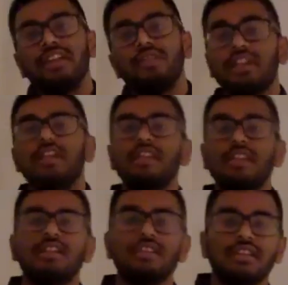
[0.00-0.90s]
utility
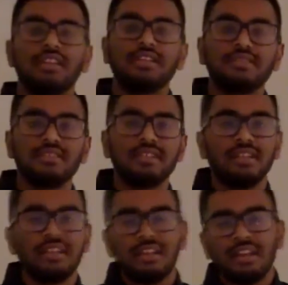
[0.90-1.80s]
in learning this?
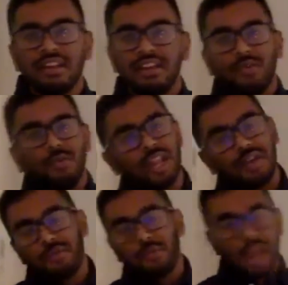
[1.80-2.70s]
When
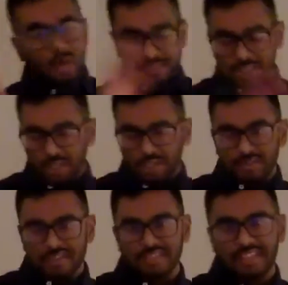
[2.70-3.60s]
I was in
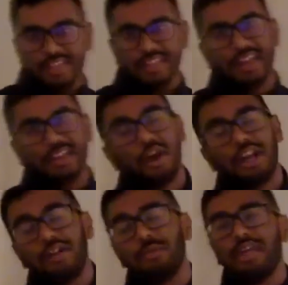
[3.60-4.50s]
university, I thought
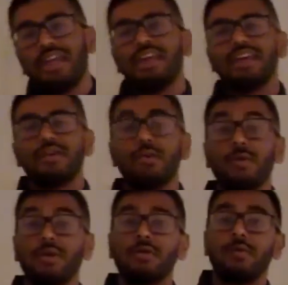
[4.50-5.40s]
it would be
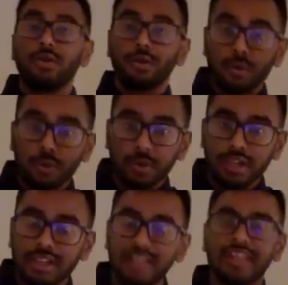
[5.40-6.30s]
quote unquote
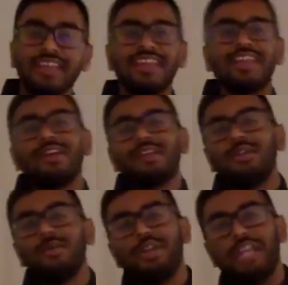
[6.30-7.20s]
cool
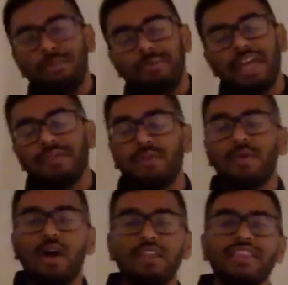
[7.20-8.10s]
to do a deep dive into
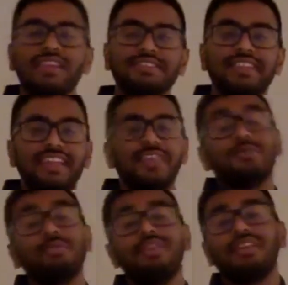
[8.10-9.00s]
all things related
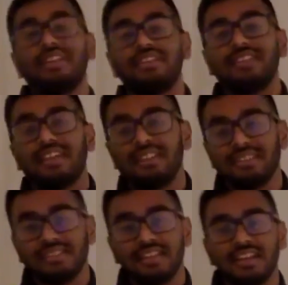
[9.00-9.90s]
to material
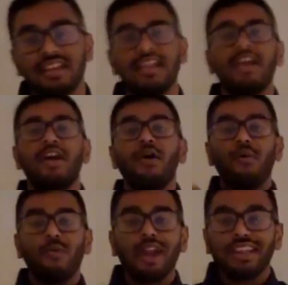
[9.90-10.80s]
science.
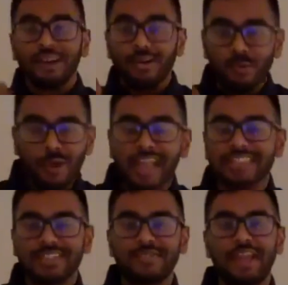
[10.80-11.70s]
What a
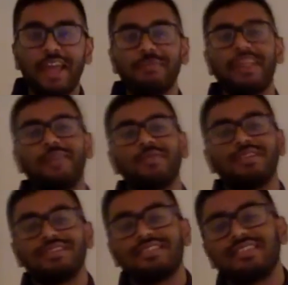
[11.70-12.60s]
waste of time that
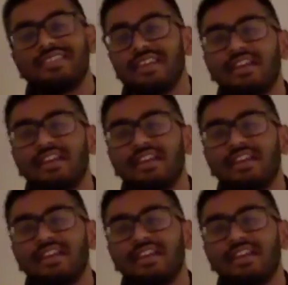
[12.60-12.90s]
was.